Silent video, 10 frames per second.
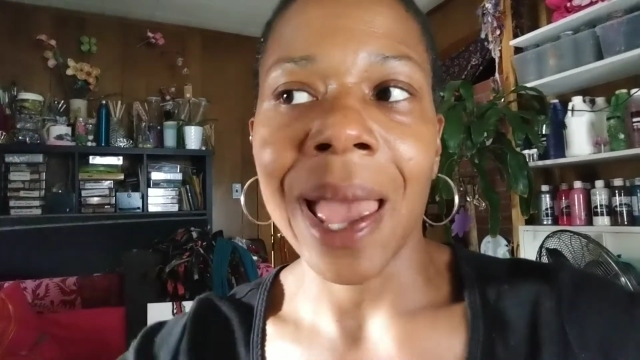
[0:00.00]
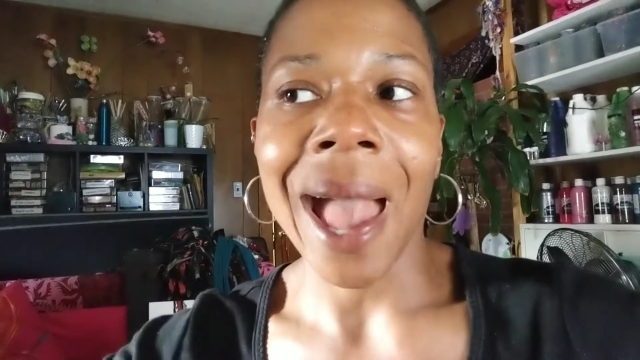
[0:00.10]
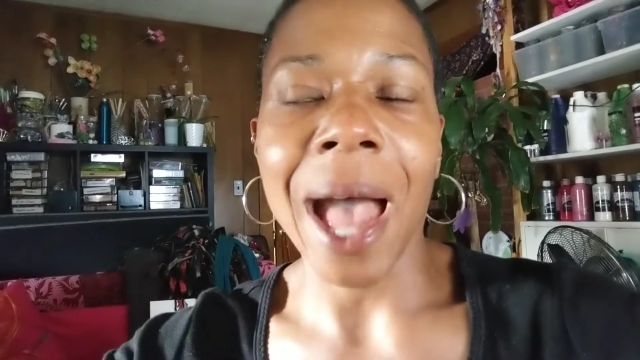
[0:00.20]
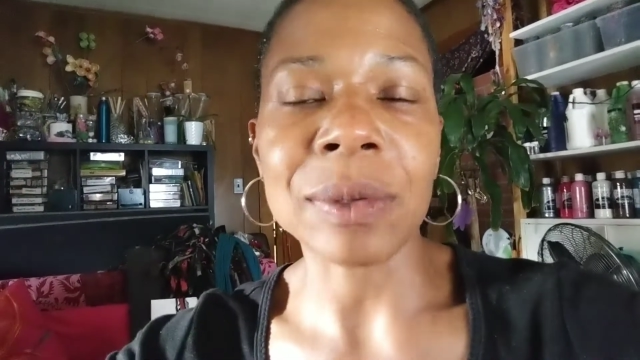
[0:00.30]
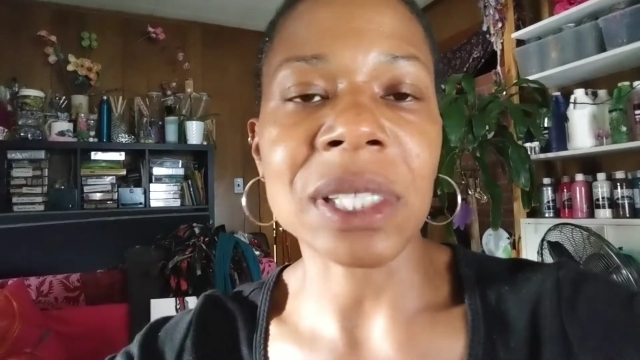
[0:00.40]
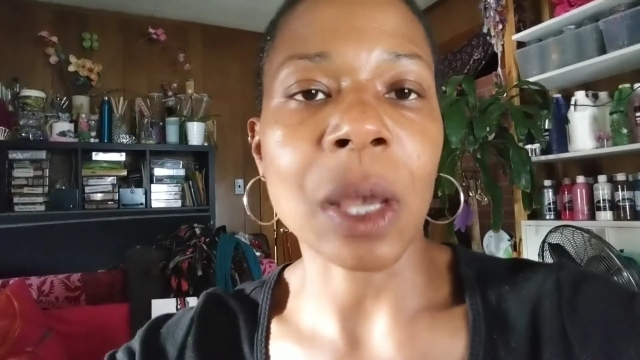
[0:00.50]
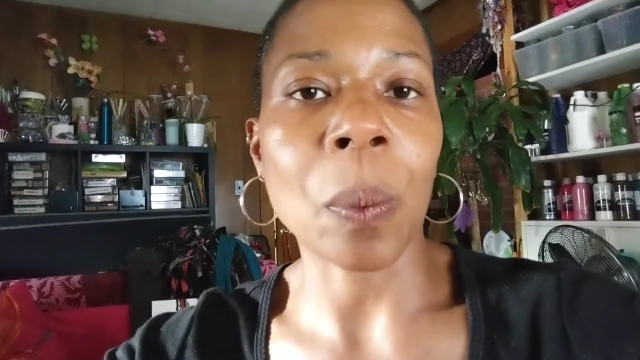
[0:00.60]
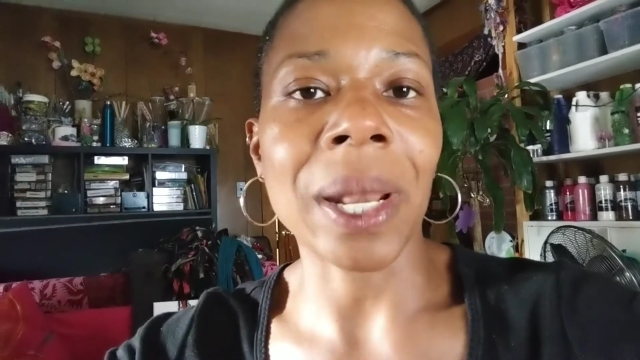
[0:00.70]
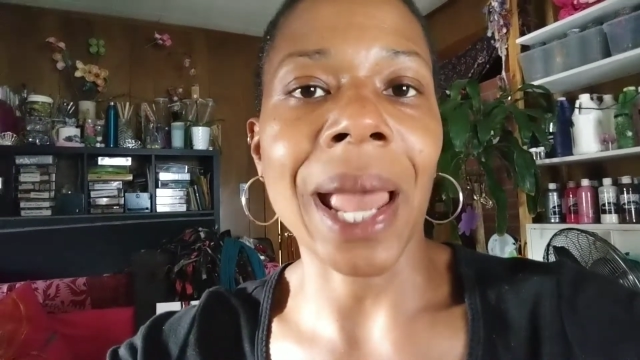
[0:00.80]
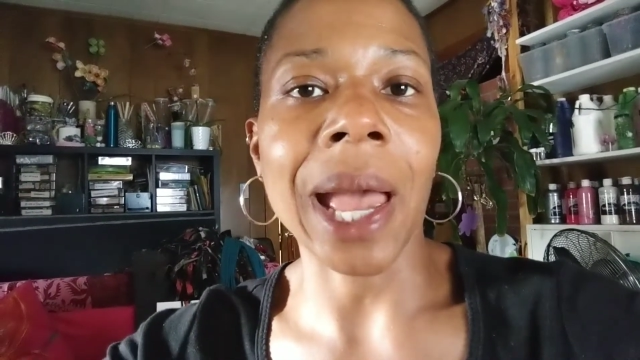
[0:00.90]
how
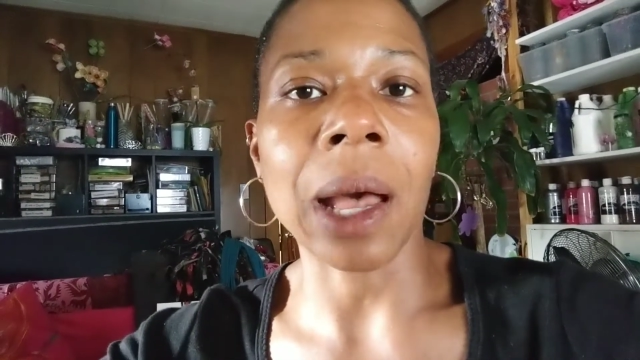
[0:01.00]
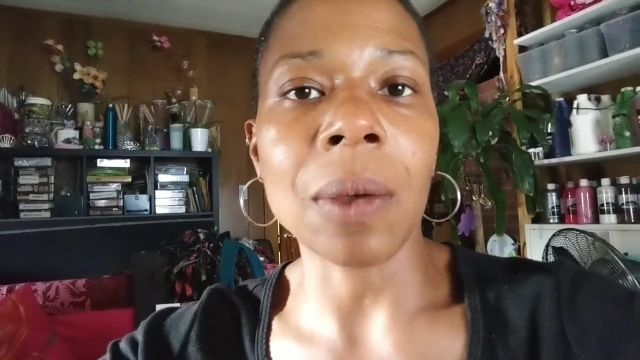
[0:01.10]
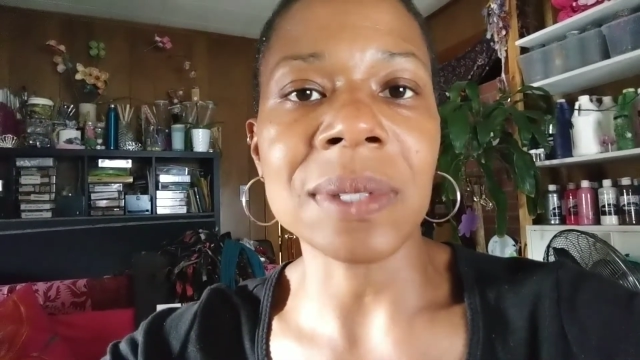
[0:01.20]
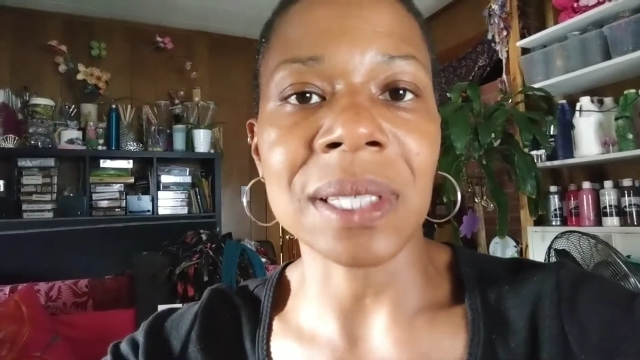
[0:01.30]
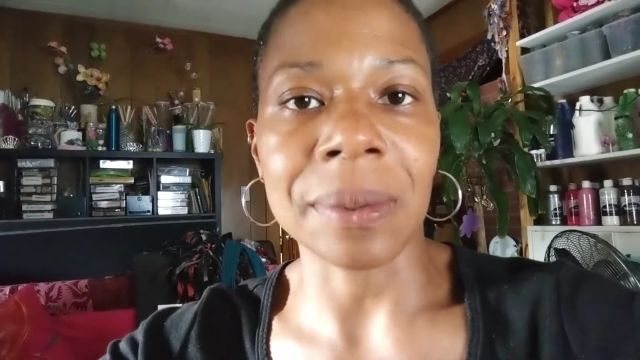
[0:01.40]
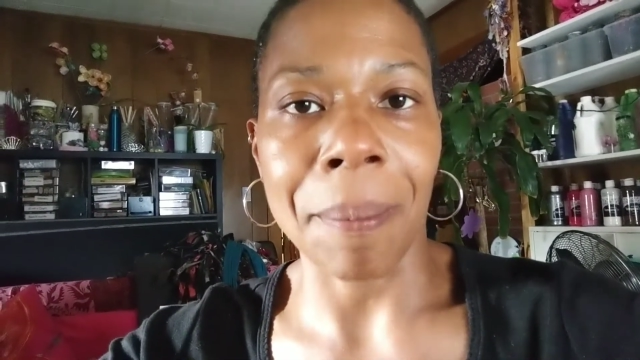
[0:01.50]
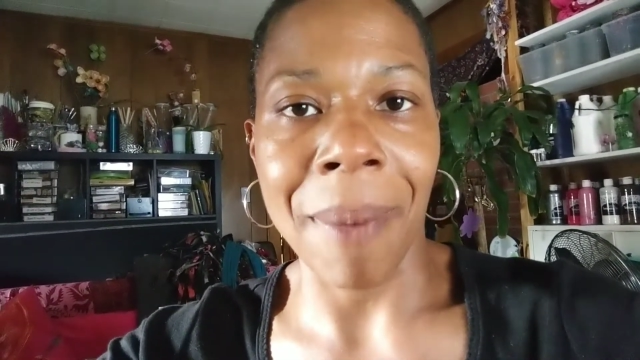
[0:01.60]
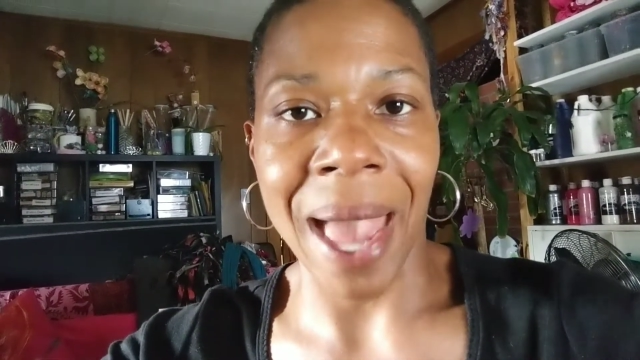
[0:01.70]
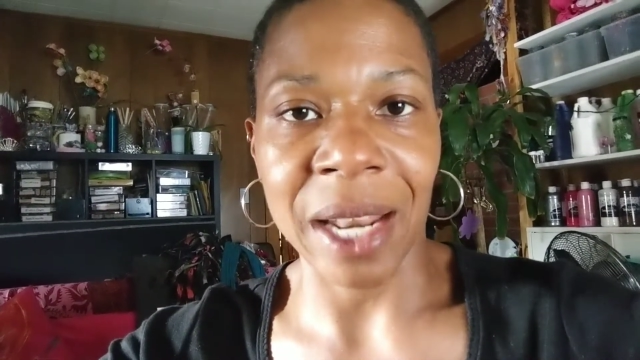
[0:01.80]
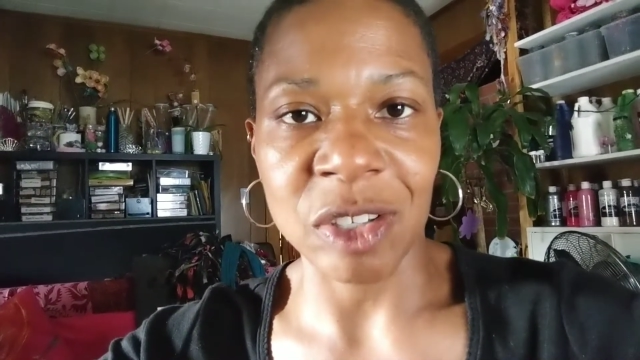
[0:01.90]
someone else
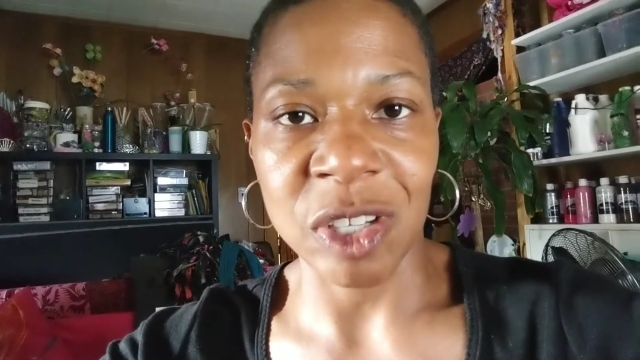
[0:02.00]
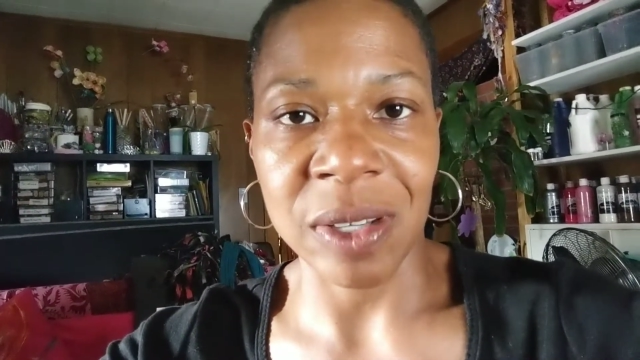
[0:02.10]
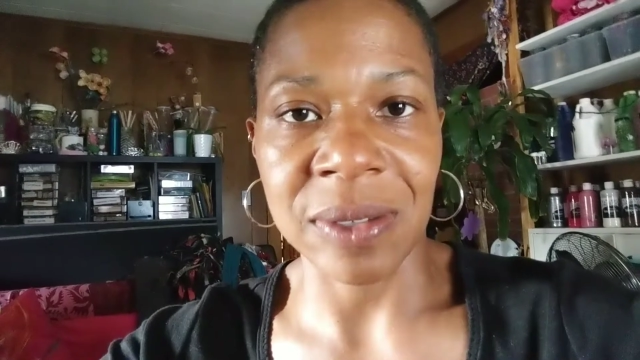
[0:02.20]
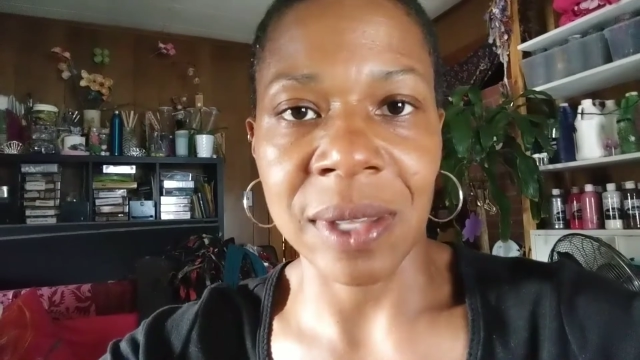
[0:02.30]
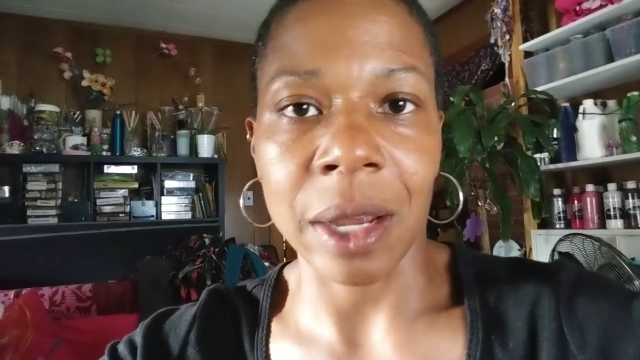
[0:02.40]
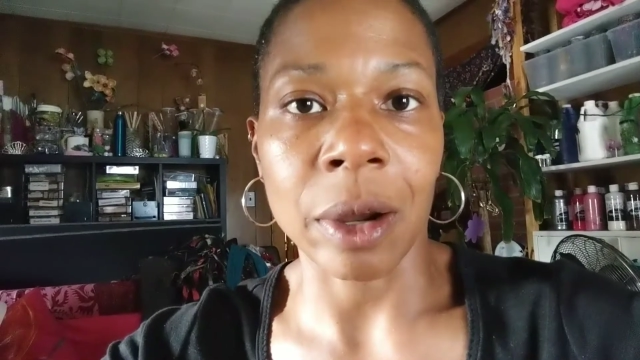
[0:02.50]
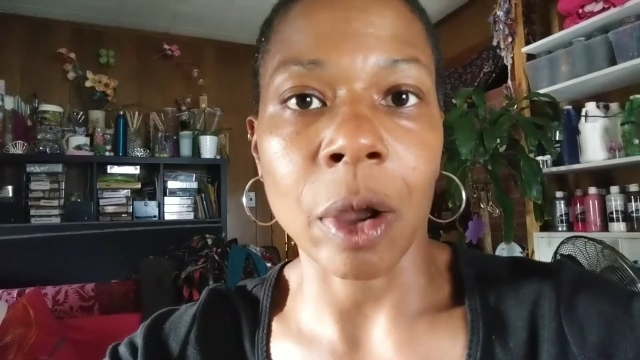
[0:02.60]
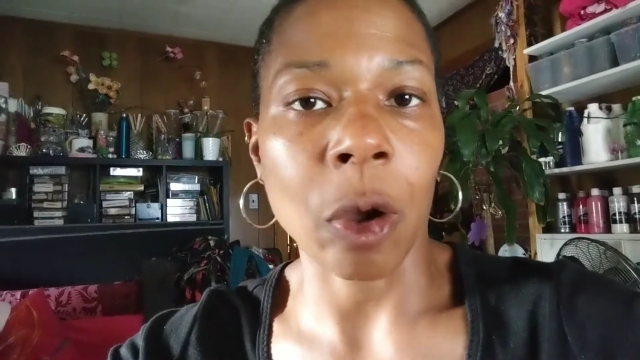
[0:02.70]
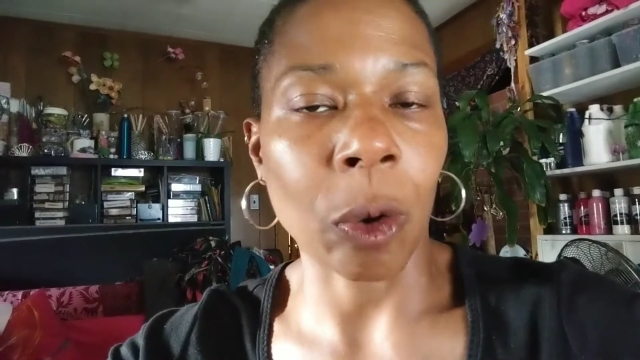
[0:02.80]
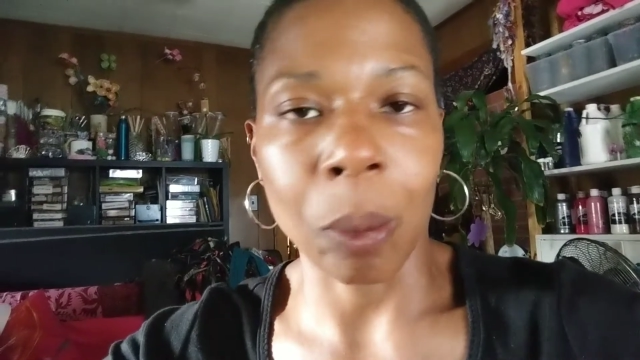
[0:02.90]
manages their
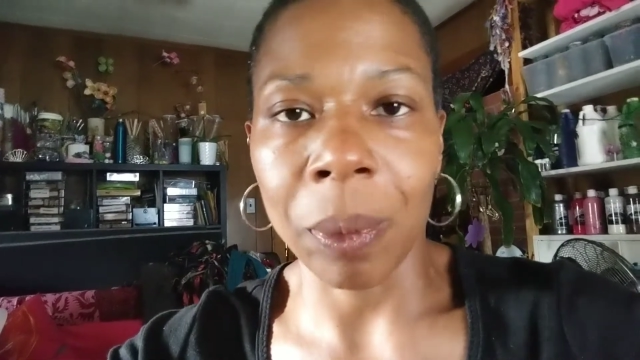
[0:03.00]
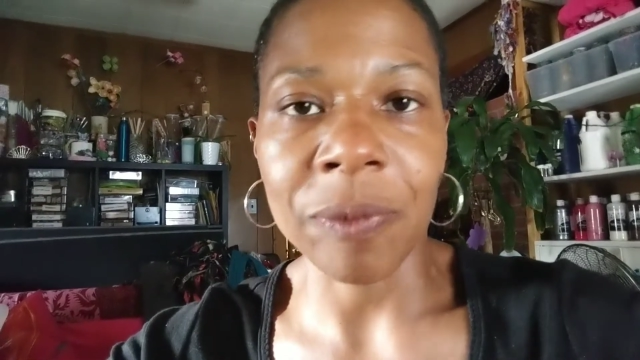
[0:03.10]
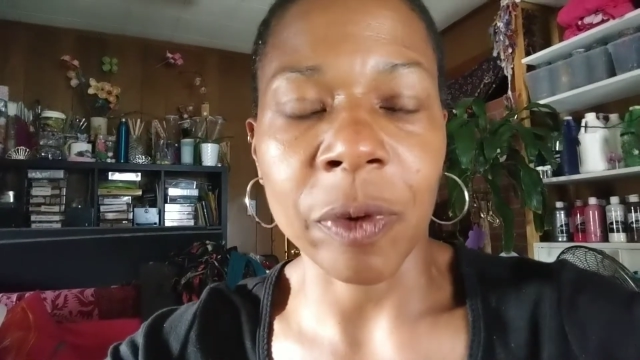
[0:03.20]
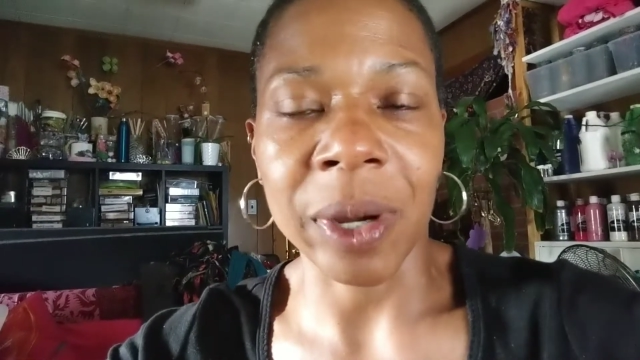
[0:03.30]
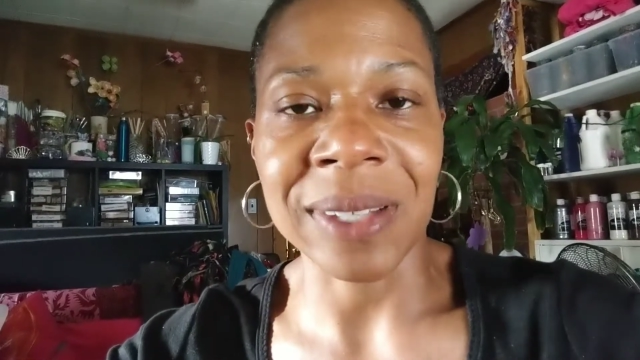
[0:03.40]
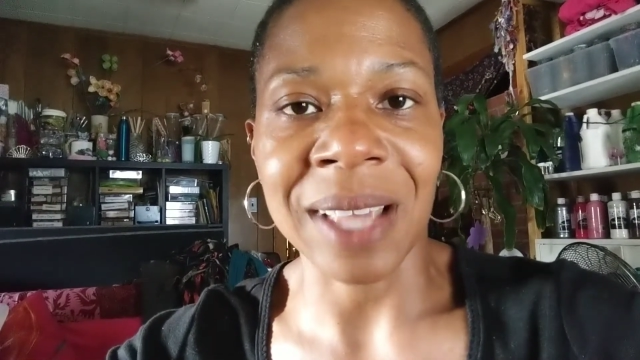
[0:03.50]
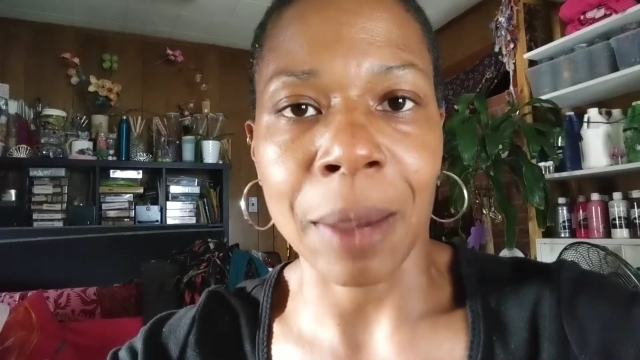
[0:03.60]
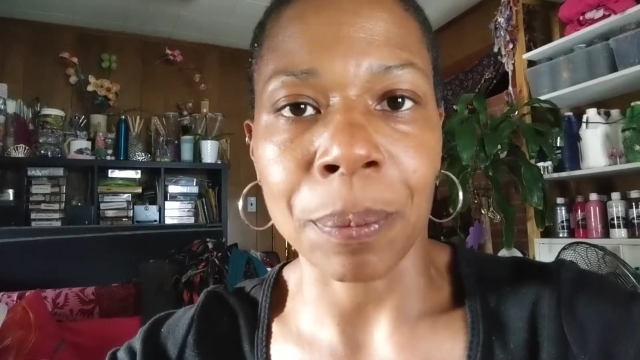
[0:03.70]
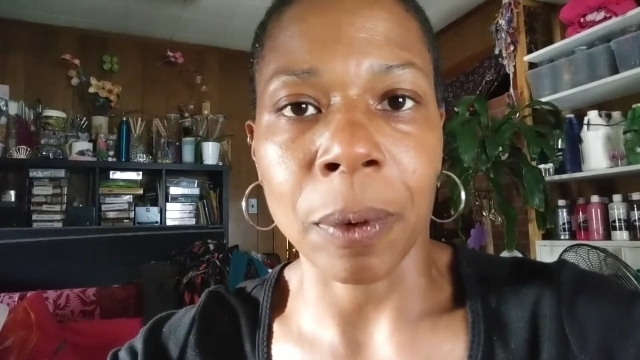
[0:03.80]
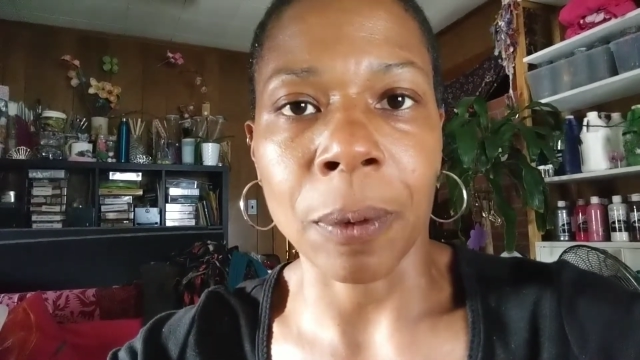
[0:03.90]
home, for
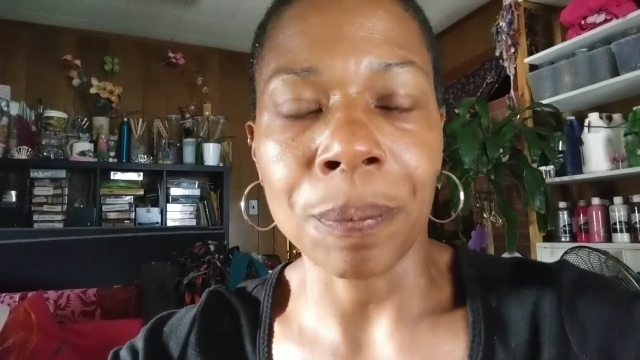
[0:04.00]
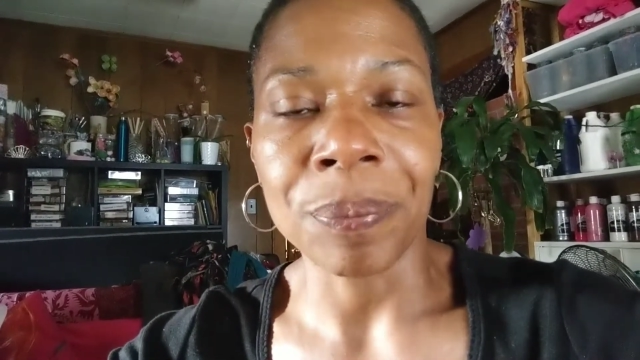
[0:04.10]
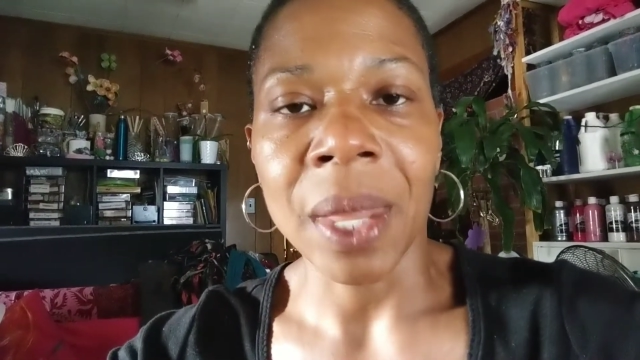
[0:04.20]
example,